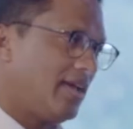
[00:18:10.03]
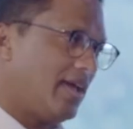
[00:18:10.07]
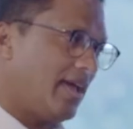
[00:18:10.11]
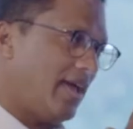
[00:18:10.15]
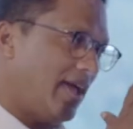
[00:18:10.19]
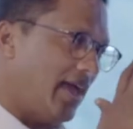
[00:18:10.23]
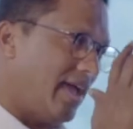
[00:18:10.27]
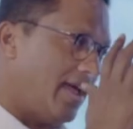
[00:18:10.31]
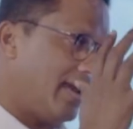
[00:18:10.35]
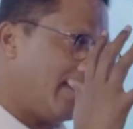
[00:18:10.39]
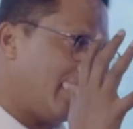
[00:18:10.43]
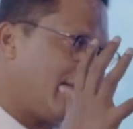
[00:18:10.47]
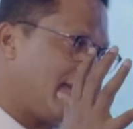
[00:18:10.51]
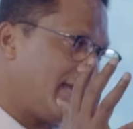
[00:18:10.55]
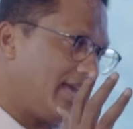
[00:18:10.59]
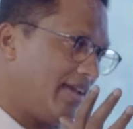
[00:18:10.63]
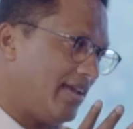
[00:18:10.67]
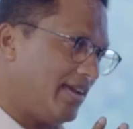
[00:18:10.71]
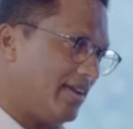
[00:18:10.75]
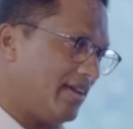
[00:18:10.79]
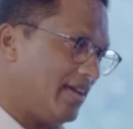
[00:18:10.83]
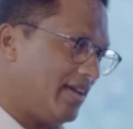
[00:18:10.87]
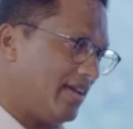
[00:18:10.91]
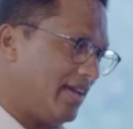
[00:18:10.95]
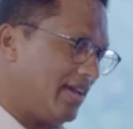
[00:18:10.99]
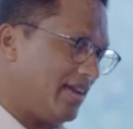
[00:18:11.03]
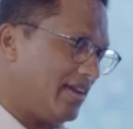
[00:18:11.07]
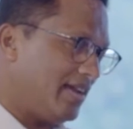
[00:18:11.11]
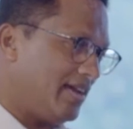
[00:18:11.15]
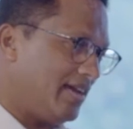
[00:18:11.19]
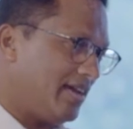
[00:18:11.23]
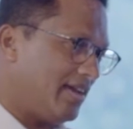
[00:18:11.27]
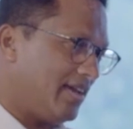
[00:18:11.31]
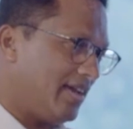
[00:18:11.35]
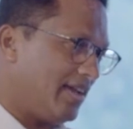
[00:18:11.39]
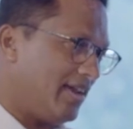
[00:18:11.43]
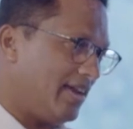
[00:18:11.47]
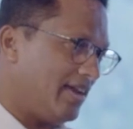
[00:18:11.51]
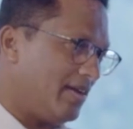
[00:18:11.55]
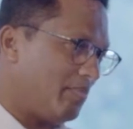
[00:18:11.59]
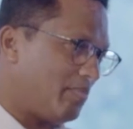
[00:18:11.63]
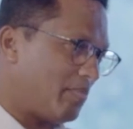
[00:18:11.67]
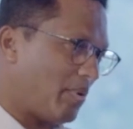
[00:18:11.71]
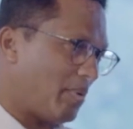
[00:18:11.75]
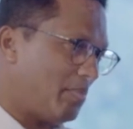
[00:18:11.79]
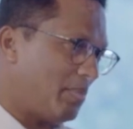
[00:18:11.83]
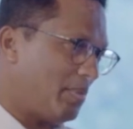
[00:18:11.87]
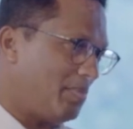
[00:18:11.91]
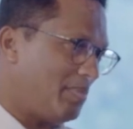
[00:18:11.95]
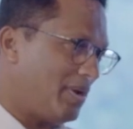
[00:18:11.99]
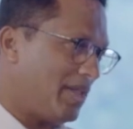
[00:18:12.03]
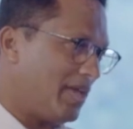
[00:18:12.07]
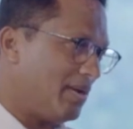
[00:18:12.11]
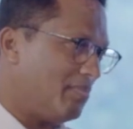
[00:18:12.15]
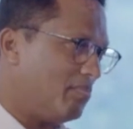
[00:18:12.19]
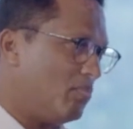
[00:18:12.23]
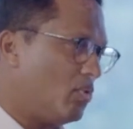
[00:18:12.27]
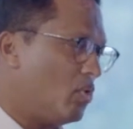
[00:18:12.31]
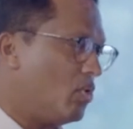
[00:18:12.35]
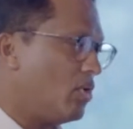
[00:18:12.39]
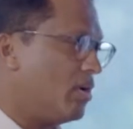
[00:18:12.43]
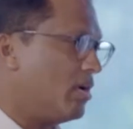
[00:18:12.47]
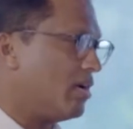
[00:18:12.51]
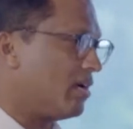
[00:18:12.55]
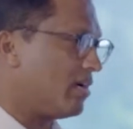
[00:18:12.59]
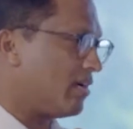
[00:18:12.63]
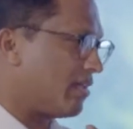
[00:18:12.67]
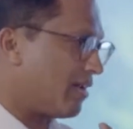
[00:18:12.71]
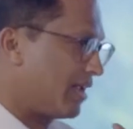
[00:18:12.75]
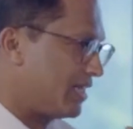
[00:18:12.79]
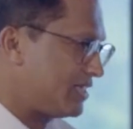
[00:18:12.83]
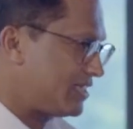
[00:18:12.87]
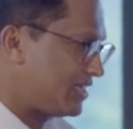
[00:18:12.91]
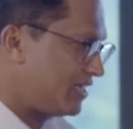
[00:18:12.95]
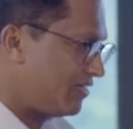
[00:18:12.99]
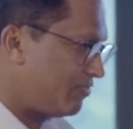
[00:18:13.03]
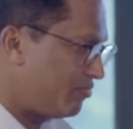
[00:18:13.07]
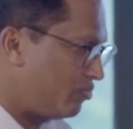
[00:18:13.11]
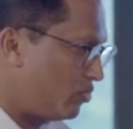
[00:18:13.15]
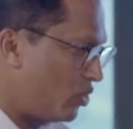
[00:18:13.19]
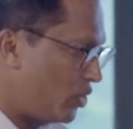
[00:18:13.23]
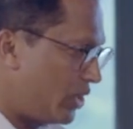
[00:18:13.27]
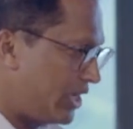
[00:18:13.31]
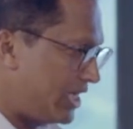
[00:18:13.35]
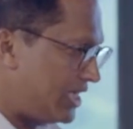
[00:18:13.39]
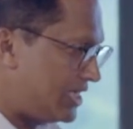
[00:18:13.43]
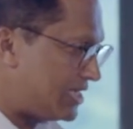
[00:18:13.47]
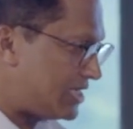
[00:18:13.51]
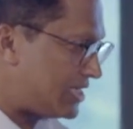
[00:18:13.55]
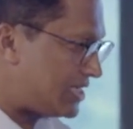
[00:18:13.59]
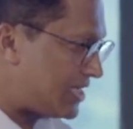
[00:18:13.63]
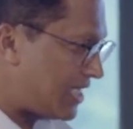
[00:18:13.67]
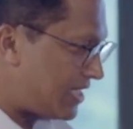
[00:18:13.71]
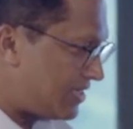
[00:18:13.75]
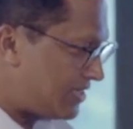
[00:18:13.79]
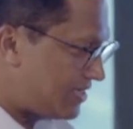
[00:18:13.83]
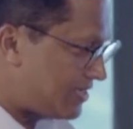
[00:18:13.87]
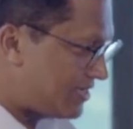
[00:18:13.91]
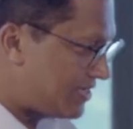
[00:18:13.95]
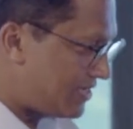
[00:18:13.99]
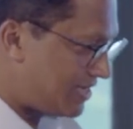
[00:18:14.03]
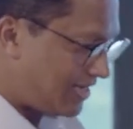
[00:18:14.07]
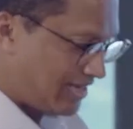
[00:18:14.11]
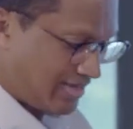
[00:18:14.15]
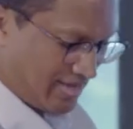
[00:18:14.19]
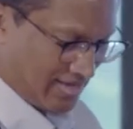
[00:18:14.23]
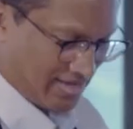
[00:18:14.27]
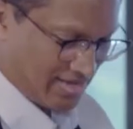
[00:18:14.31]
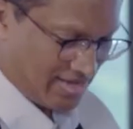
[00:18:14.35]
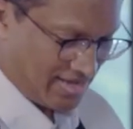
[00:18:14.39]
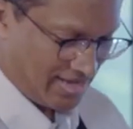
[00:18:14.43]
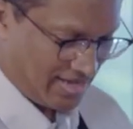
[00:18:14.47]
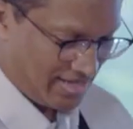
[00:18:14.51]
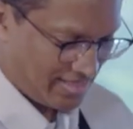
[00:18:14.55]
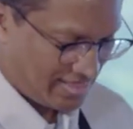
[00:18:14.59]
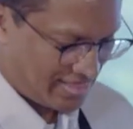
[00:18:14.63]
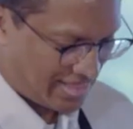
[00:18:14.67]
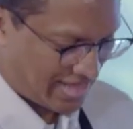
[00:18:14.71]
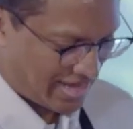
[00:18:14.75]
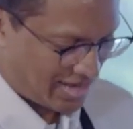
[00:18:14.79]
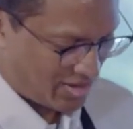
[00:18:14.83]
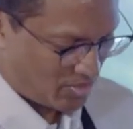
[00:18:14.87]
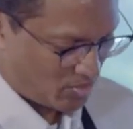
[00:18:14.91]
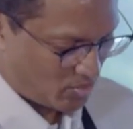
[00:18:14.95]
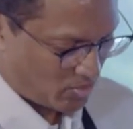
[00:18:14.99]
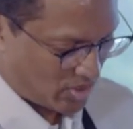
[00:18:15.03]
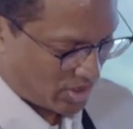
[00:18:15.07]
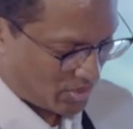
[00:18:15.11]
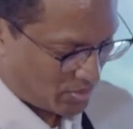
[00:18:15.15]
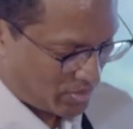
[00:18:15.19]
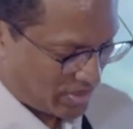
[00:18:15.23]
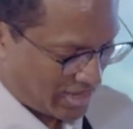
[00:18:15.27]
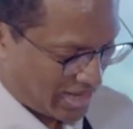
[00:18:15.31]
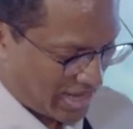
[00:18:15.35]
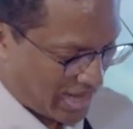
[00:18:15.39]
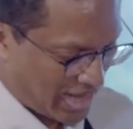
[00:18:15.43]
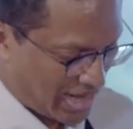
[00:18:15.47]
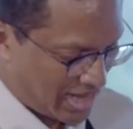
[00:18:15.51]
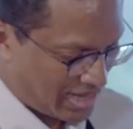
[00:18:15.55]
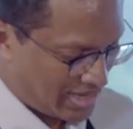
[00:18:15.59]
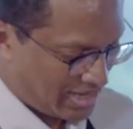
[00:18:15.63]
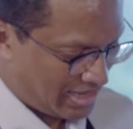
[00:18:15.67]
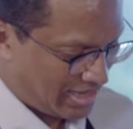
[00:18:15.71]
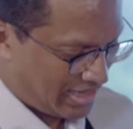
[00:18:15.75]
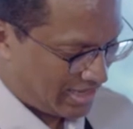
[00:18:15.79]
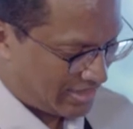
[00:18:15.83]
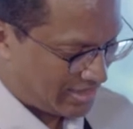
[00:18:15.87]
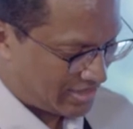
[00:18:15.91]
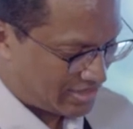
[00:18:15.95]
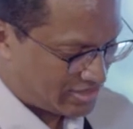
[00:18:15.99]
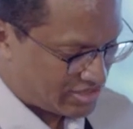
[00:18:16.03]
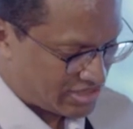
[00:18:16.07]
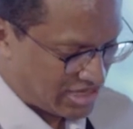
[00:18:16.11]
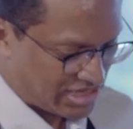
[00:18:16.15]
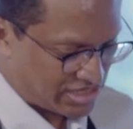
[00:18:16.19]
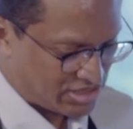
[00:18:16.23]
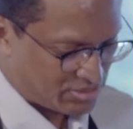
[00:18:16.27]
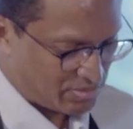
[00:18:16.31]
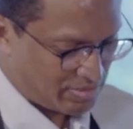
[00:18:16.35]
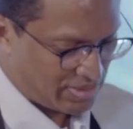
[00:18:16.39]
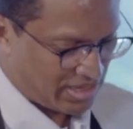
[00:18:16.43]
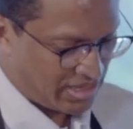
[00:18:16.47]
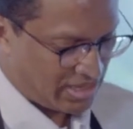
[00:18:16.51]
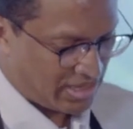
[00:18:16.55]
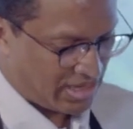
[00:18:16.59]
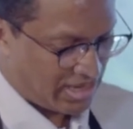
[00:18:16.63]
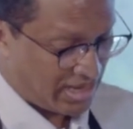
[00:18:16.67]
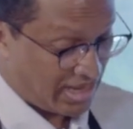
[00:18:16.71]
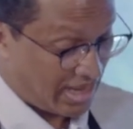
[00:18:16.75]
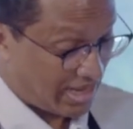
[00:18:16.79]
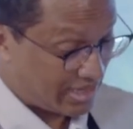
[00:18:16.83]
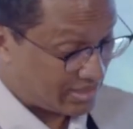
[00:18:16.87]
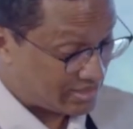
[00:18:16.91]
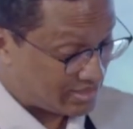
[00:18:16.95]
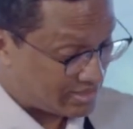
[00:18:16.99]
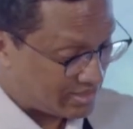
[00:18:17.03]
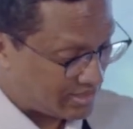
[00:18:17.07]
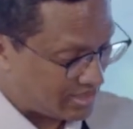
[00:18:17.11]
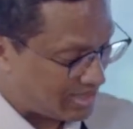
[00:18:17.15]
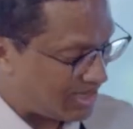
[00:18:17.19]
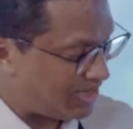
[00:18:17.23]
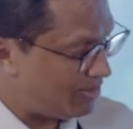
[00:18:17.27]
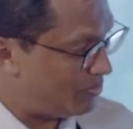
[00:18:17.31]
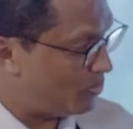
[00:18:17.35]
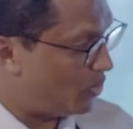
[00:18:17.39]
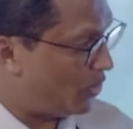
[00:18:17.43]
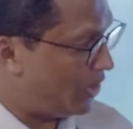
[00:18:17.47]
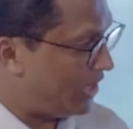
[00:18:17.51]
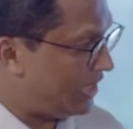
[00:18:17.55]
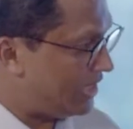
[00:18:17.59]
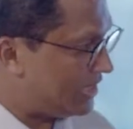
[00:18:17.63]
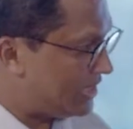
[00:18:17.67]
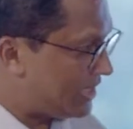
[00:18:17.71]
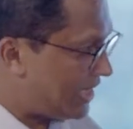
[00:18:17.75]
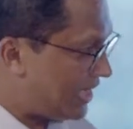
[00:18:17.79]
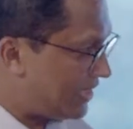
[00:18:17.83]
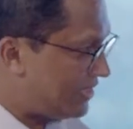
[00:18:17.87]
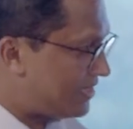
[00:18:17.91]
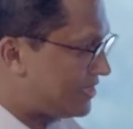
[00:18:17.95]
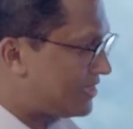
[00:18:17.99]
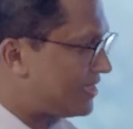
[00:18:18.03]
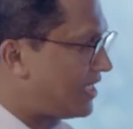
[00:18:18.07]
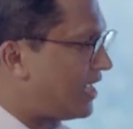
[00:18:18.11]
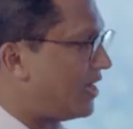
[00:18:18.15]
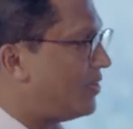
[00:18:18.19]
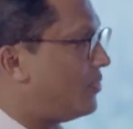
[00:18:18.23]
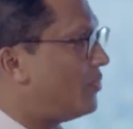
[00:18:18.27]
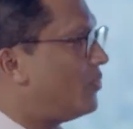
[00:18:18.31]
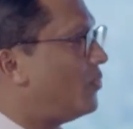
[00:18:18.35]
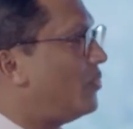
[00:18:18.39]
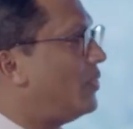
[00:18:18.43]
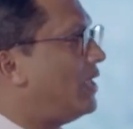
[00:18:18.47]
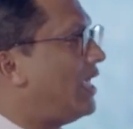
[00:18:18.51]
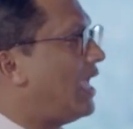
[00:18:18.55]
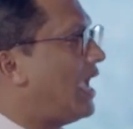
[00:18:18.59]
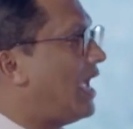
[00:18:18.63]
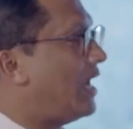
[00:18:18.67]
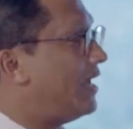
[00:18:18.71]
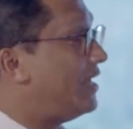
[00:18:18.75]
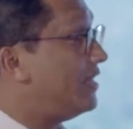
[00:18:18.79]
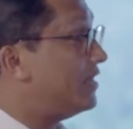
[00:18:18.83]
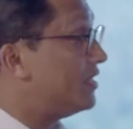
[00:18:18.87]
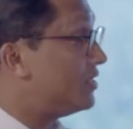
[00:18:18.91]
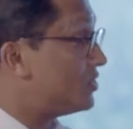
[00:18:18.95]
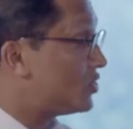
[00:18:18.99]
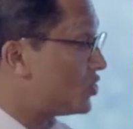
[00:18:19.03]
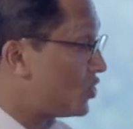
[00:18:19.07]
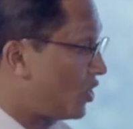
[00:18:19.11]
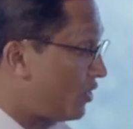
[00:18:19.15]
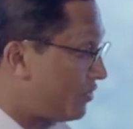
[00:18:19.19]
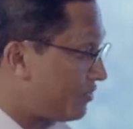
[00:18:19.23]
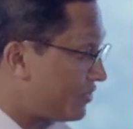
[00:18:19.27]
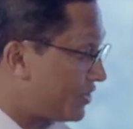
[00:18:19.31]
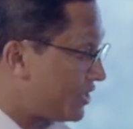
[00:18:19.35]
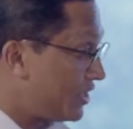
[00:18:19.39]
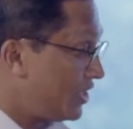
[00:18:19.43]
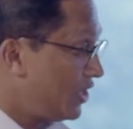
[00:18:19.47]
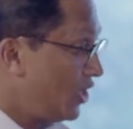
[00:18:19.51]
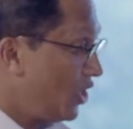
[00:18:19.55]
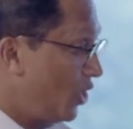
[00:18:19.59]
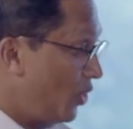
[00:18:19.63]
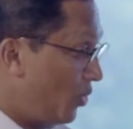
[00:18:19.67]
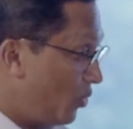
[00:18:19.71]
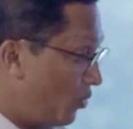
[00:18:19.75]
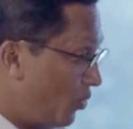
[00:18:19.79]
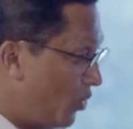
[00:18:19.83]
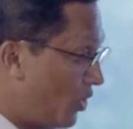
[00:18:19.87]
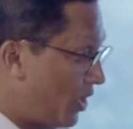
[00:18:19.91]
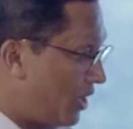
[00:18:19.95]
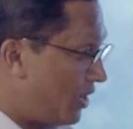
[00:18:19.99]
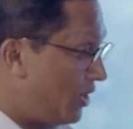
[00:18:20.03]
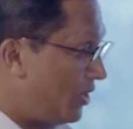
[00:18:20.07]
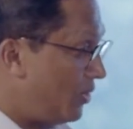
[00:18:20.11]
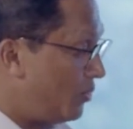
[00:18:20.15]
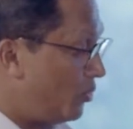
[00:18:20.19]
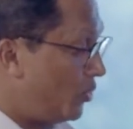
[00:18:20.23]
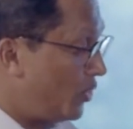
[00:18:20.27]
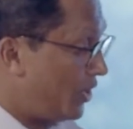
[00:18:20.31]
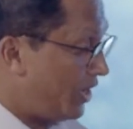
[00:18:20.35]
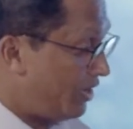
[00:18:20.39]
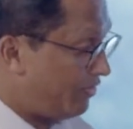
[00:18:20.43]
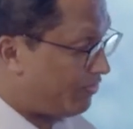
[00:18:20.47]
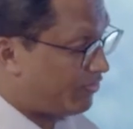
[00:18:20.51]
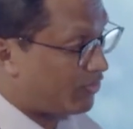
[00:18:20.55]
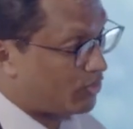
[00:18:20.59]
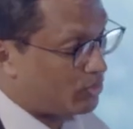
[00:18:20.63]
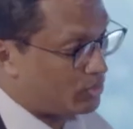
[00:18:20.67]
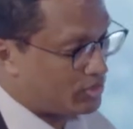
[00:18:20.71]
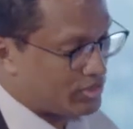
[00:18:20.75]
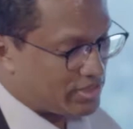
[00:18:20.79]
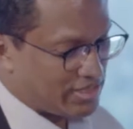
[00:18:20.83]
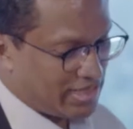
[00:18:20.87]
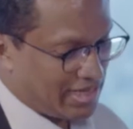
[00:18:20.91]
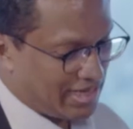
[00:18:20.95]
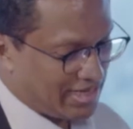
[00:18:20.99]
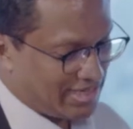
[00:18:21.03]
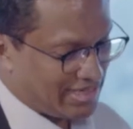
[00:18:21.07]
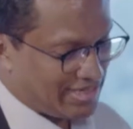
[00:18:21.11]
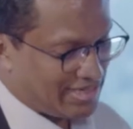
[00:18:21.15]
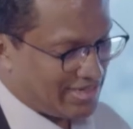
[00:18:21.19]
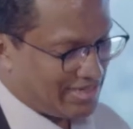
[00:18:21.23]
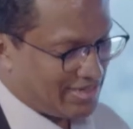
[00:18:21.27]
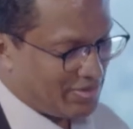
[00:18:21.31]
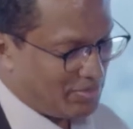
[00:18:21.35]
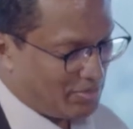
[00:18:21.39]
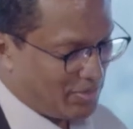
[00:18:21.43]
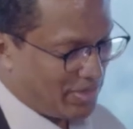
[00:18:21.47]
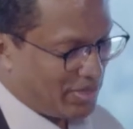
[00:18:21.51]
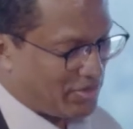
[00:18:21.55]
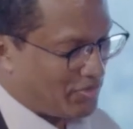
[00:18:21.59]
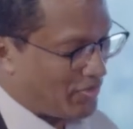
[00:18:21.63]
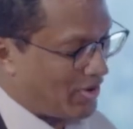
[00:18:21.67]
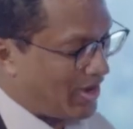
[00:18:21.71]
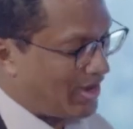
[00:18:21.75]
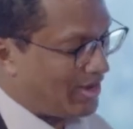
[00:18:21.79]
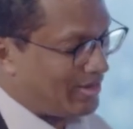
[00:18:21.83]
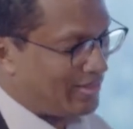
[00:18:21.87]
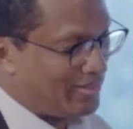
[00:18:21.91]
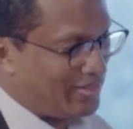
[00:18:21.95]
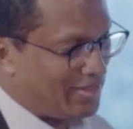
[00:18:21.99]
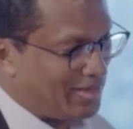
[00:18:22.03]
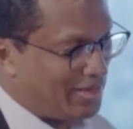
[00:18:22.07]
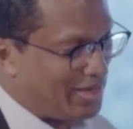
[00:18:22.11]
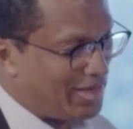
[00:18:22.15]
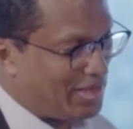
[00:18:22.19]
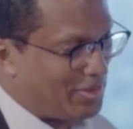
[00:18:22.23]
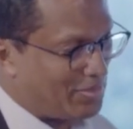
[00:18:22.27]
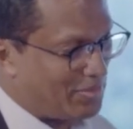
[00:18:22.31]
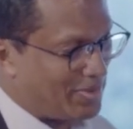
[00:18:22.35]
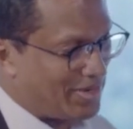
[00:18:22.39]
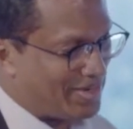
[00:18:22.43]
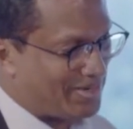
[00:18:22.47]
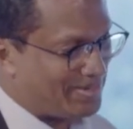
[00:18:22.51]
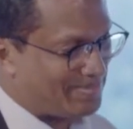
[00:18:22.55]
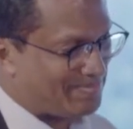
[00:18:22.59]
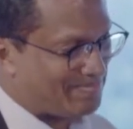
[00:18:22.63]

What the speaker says: and in a probably a more aggressive, more intense tea than what we had in the jasmine, and certainly more intense that we had in the soft woody fruits that we tried in the earlier one.